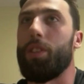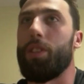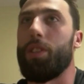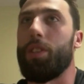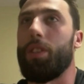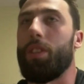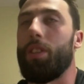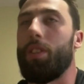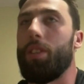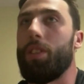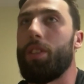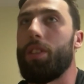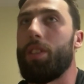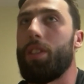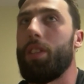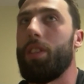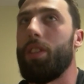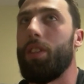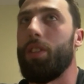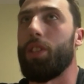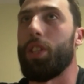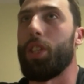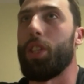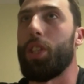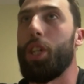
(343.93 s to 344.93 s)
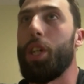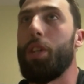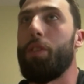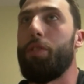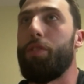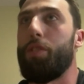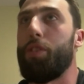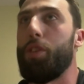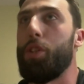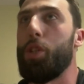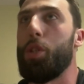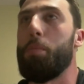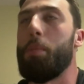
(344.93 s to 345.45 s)
There's a good
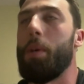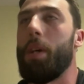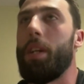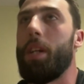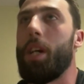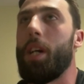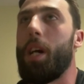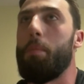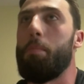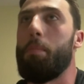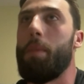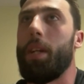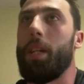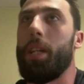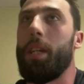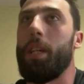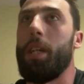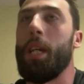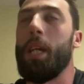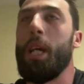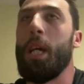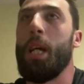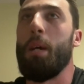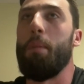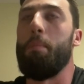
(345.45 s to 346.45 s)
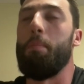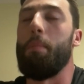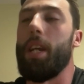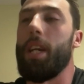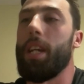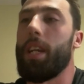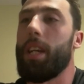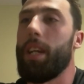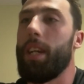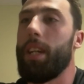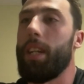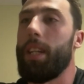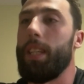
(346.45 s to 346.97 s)
few, but not many
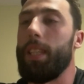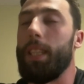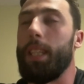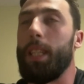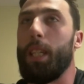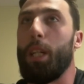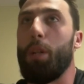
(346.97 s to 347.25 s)
make it.